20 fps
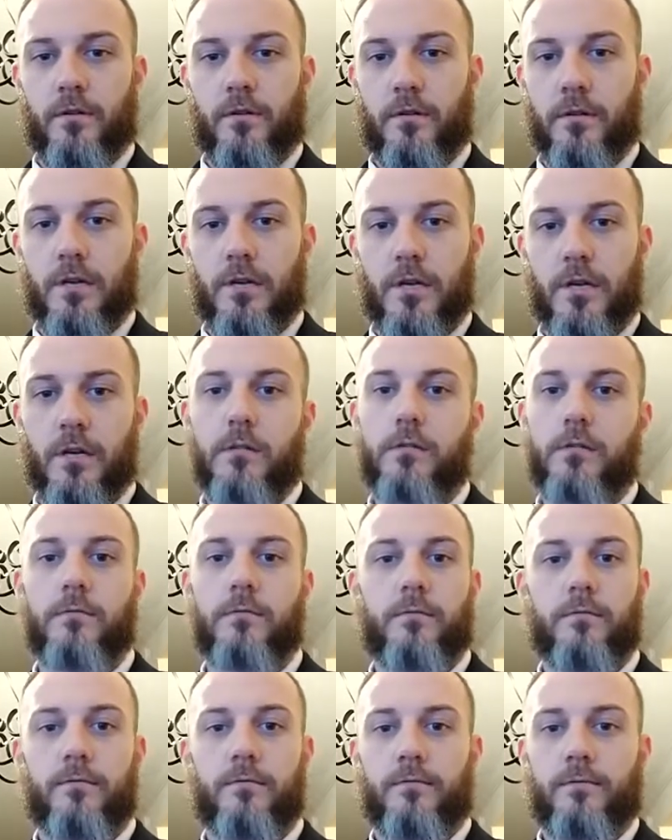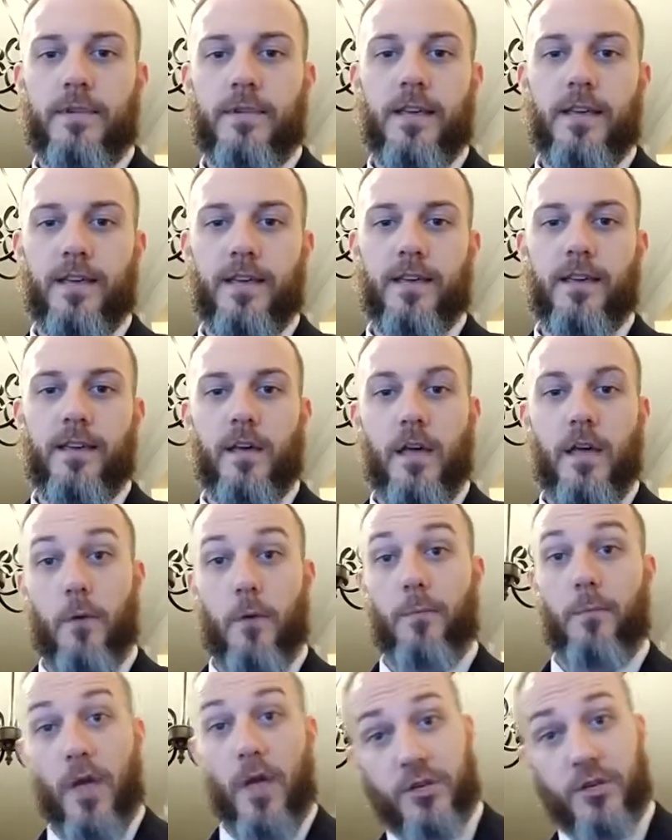you know. I
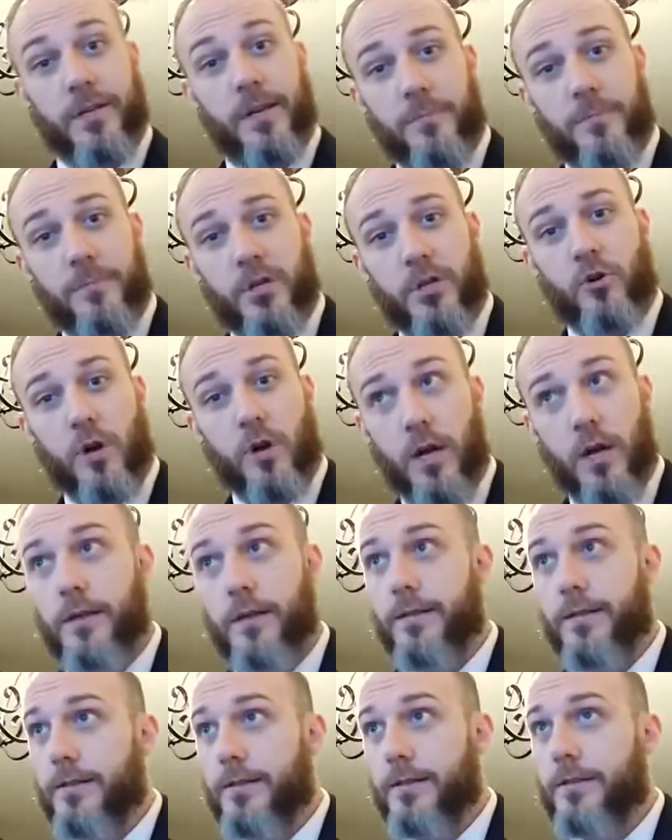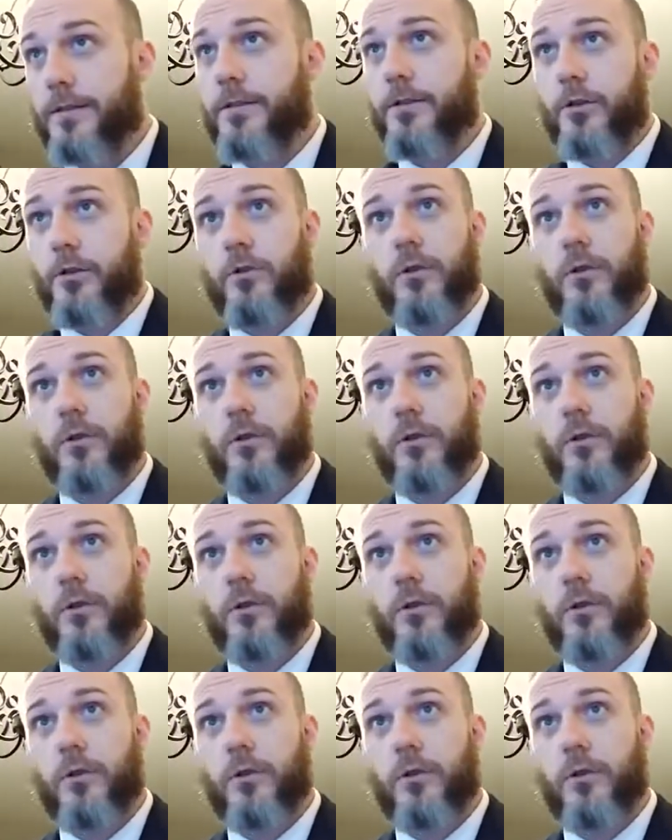would probably skip the drugs too.